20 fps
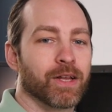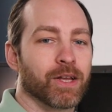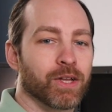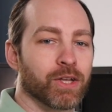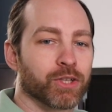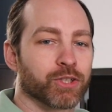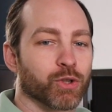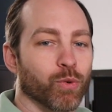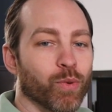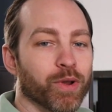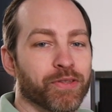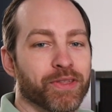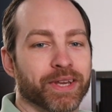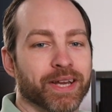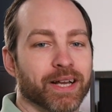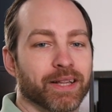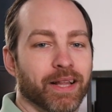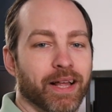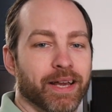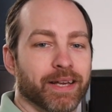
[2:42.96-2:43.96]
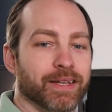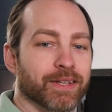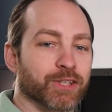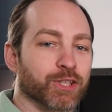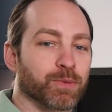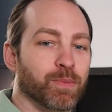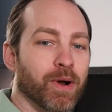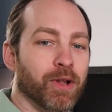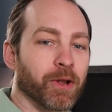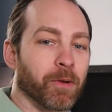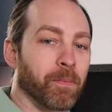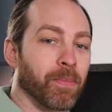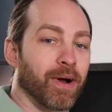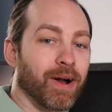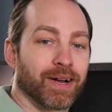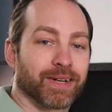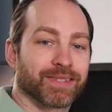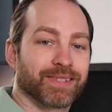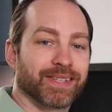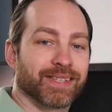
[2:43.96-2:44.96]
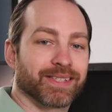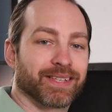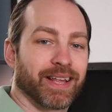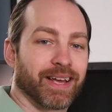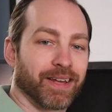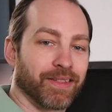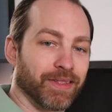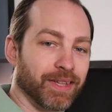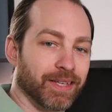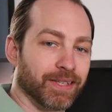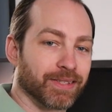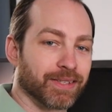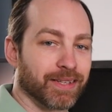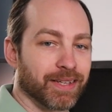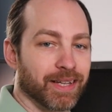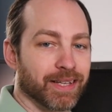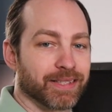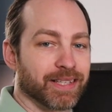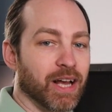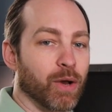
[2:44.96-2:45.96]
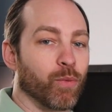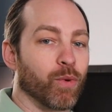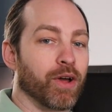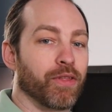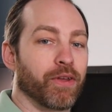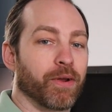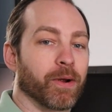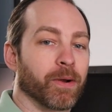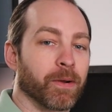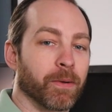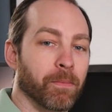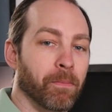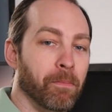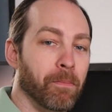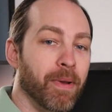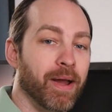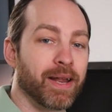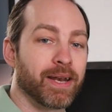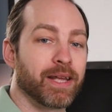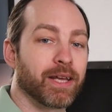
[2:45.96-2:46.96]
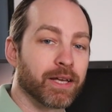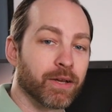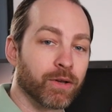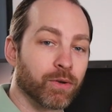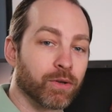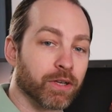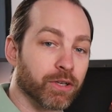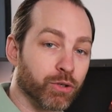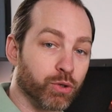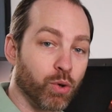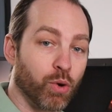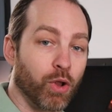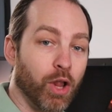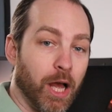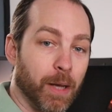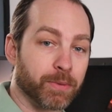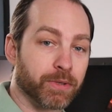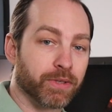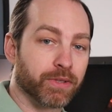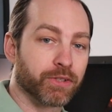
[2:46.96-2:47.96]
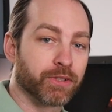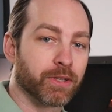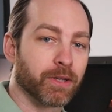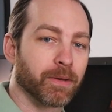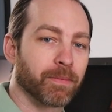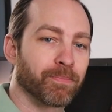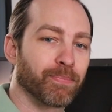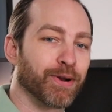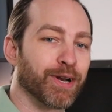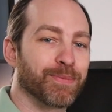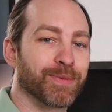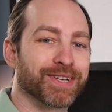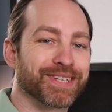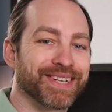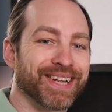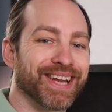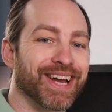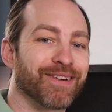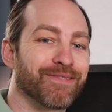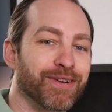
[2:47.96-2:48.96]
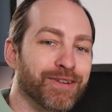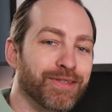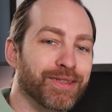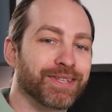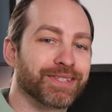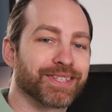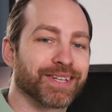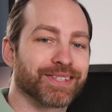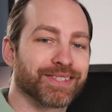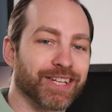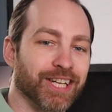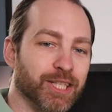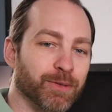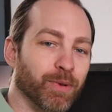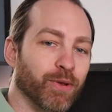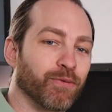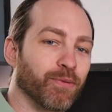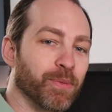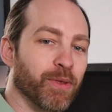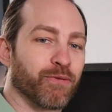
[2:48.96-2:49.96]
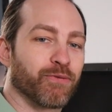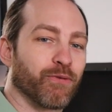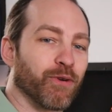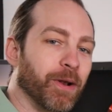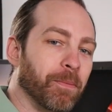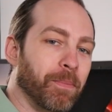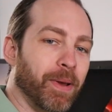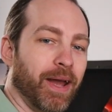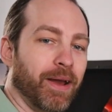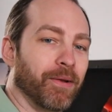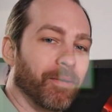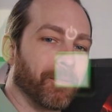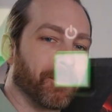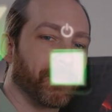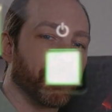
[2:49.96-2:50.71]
So one thing I like in smaller boxes like these is that while there are many control options, pretty much everything's accessible from the front panel.